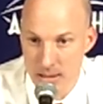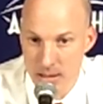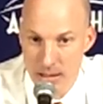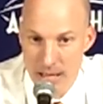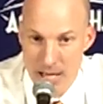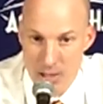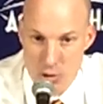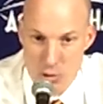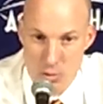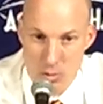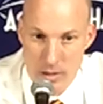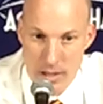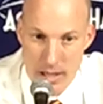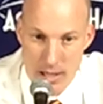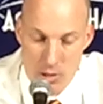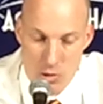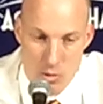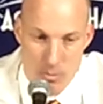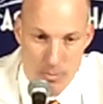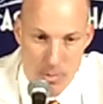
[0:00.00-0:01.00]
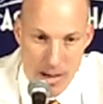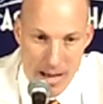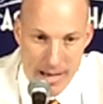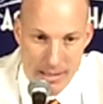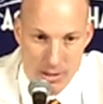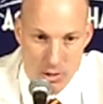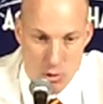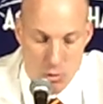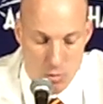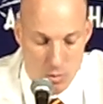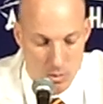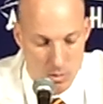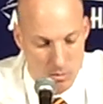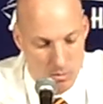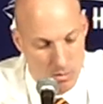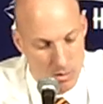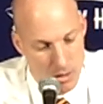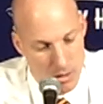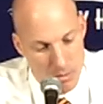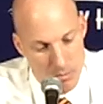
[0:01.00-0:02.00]
The last 2 days of practice were
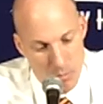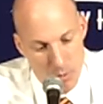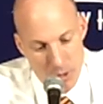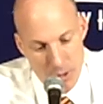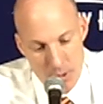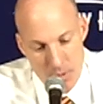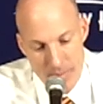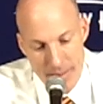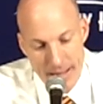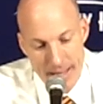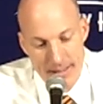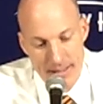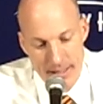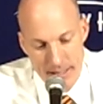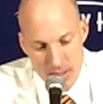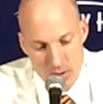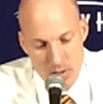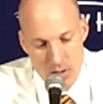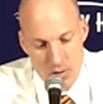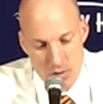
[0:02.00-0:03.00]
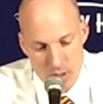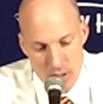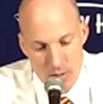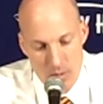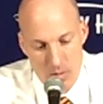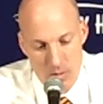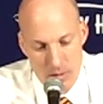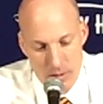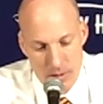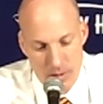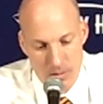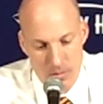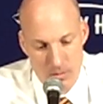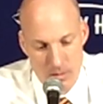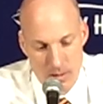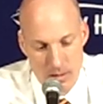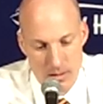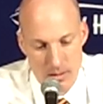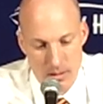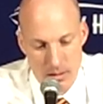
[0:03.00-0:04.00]
pretty demanding, as I said earlier,
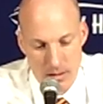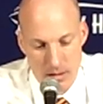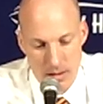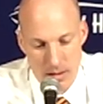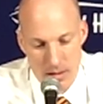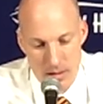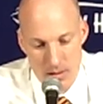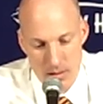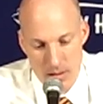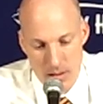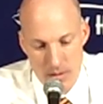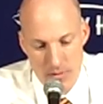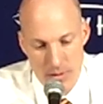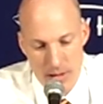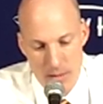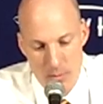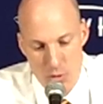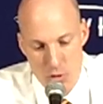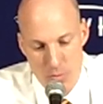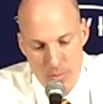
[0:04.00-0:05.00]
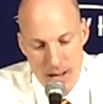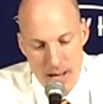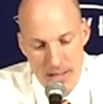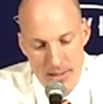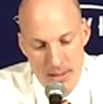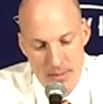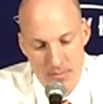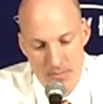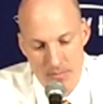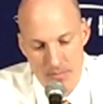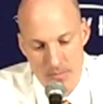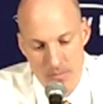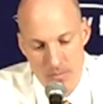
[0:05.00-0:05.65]
and they responded.